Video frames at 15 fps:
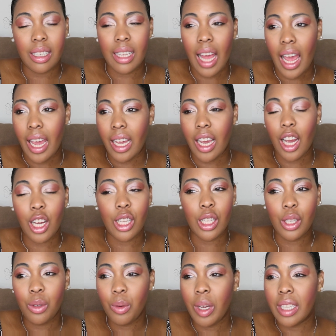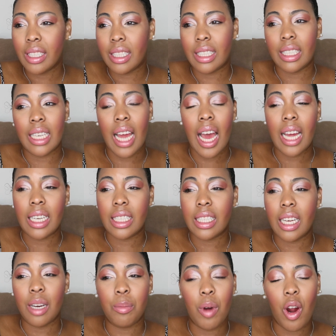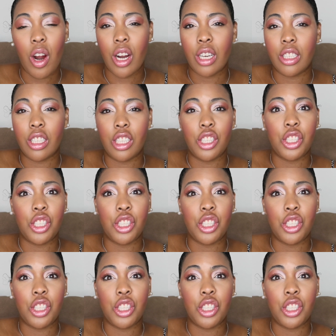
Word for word: Like, glue is not a part,